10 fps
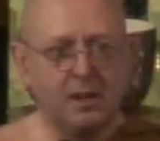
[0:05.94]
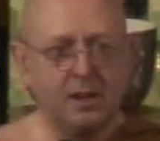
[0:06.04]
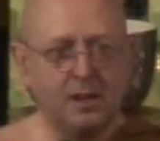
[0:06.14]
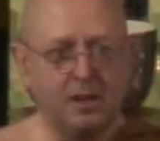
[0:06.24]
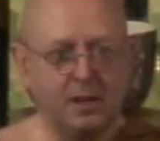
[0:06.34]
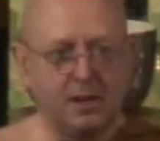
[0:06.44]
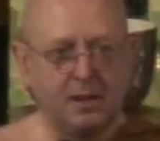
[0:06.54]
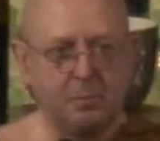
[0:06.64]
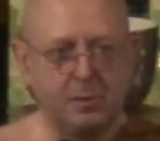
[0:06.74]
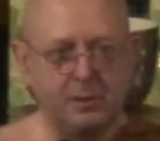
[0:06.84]

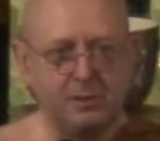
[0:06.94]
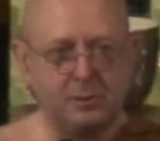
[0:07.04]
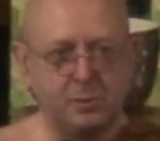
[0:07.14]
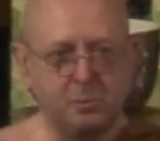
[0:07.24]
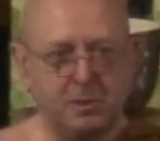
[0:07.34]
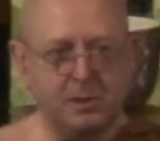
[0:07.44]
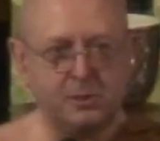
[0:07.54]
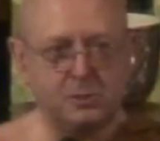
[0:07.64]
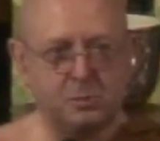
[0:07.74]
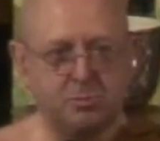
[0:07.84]
I've been doing my
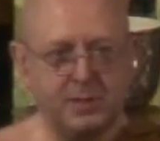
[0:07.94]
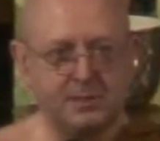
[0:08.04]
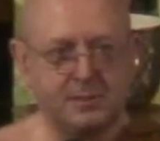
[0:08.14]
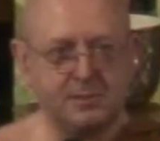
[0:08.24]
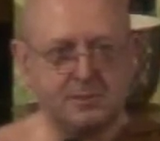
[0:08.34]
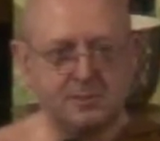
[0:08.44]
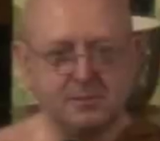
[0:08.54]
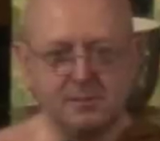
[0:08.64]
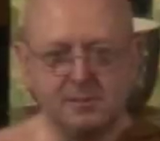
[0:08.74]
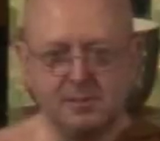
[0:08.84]
usual practice
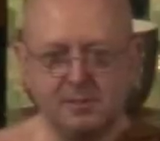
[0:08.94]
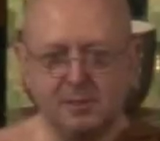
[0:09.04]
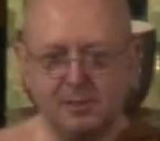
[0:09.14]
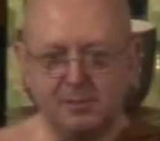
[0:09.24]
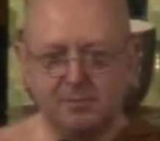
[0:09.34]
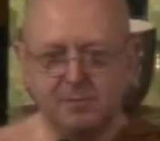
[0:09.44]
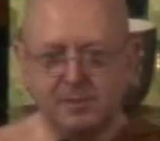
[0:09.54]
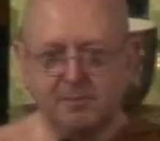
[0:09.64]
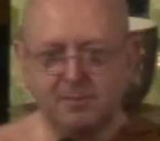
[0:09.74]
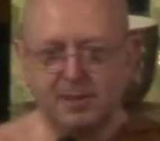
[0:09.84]
of
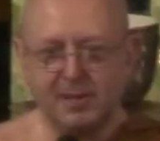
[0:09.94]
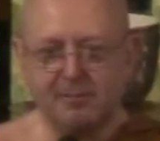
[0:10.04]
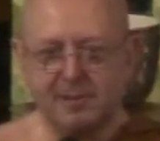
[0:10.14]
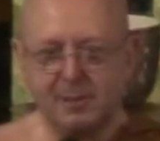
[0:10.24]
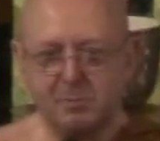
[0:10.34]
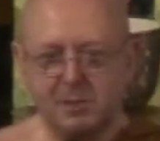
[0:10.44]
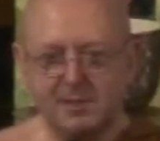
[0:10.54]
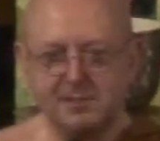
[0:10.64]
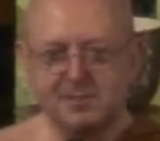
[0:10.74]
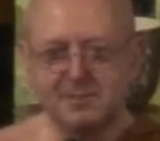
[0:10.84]
flying around the
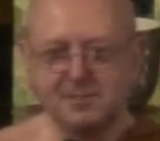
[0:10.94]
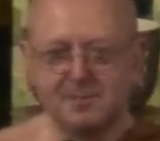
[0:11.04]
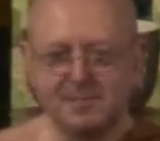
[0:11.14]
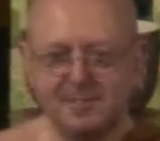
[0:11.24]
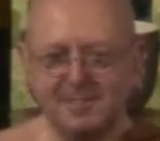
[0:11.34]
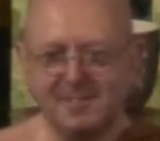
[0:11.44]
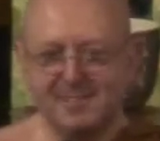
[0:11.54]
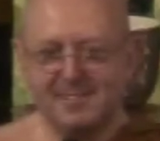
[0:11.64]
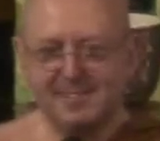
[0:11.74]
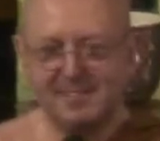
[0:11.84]
place.
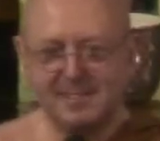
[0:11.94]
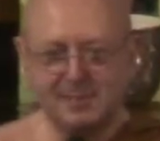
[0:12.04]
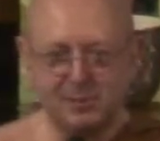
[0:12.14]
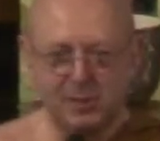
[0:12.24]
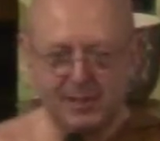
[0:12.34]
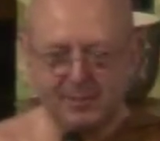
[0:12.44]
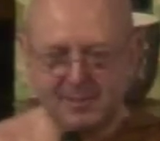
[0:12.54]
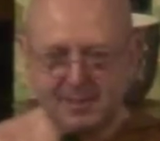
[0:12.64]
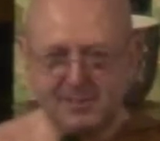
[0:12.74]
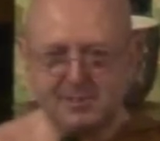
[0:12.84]
That's not
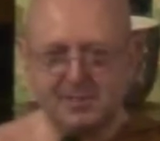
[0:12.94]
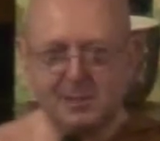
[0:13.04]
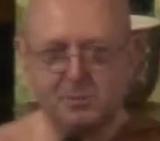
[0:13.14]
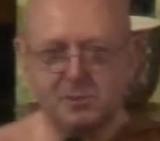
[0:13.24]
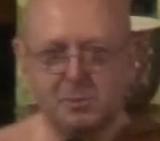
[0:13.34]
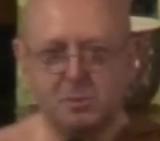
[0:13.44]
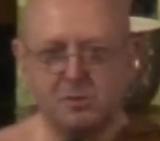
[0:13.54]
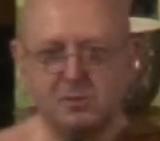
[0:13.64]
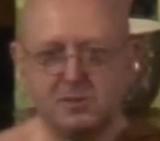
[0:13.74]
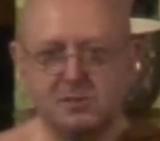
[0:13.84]
levitation, that was in
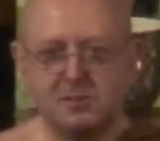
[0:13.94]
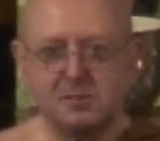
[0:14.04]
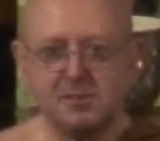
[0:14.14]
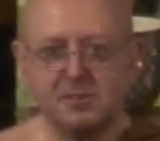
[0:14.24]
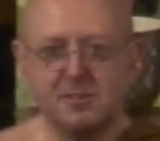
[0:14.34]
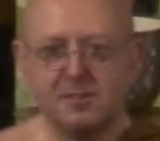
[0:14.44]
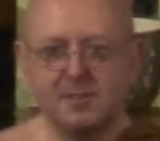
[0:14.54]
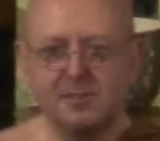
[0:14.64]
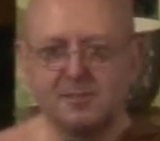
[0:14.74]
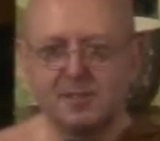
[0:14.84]
Qantas,
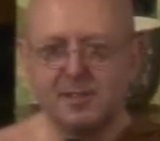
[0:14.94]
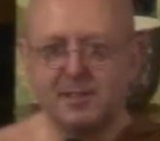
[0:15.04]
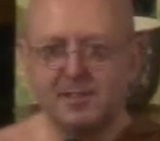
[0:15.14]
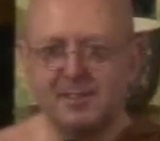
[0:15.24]
because I